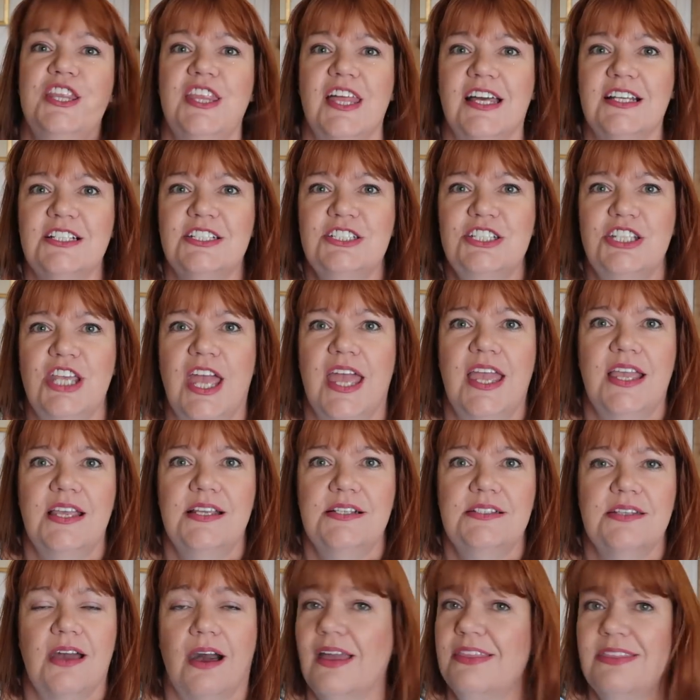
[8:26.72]
at that
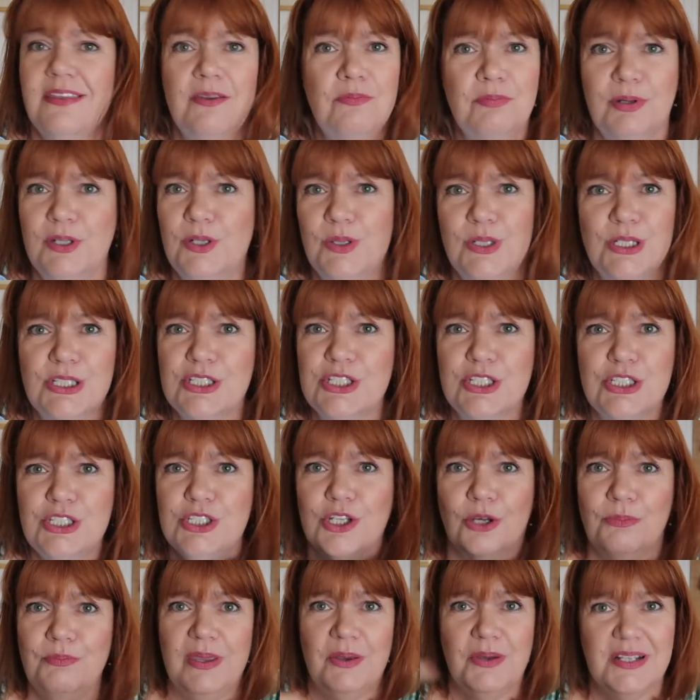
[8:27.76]
shade. I think blue looks good
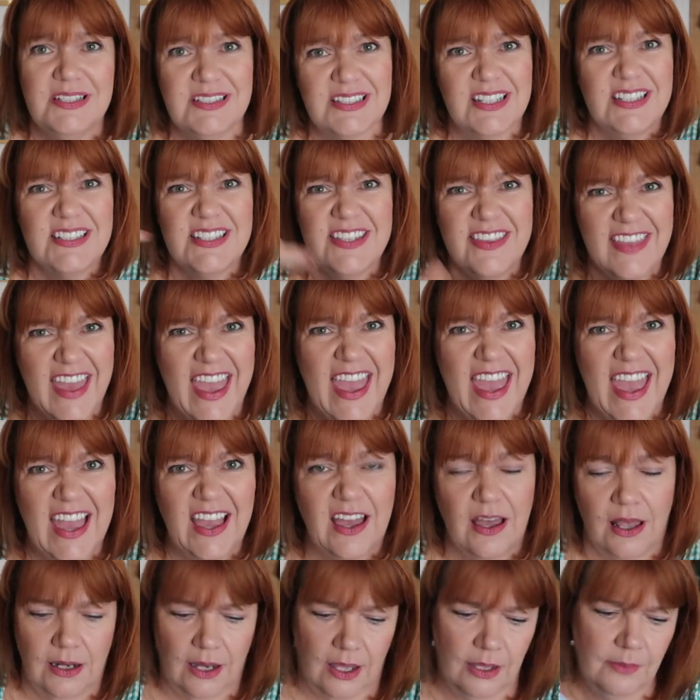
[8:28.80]
on me. It's because of the hair
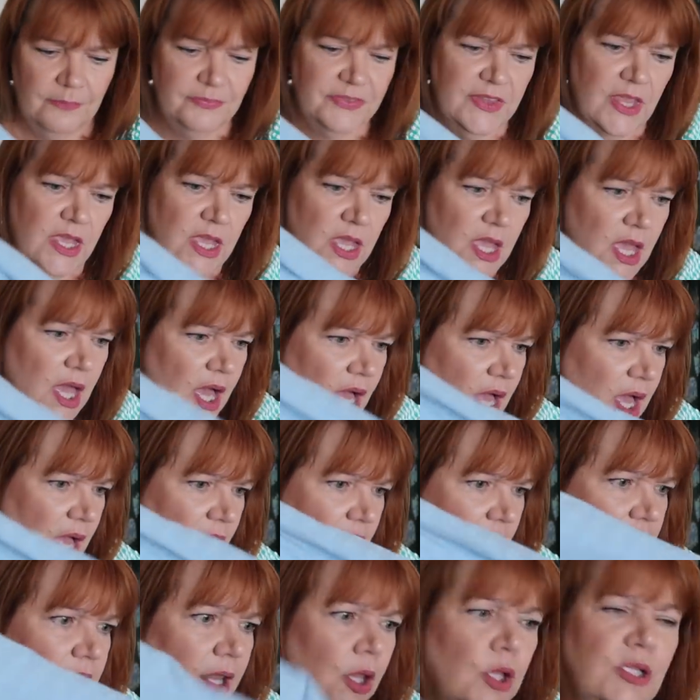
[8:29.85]
colour.
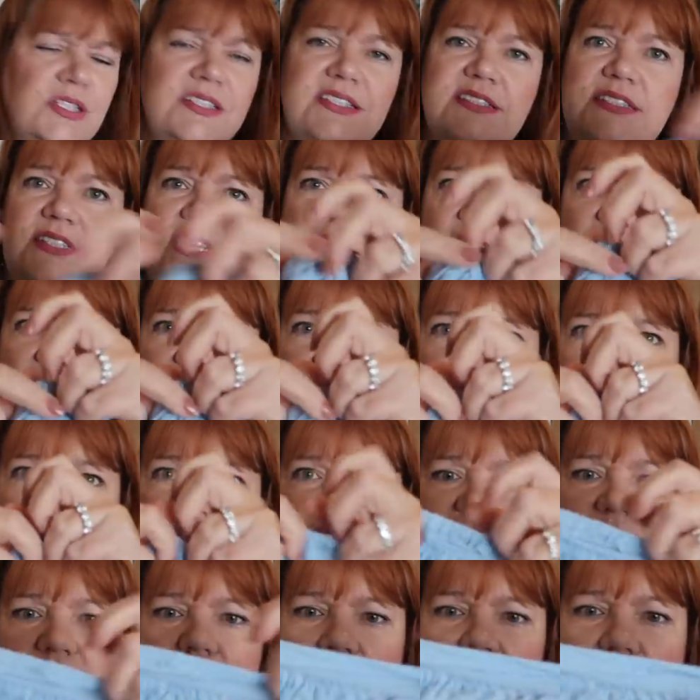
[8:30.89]
Long sleeves,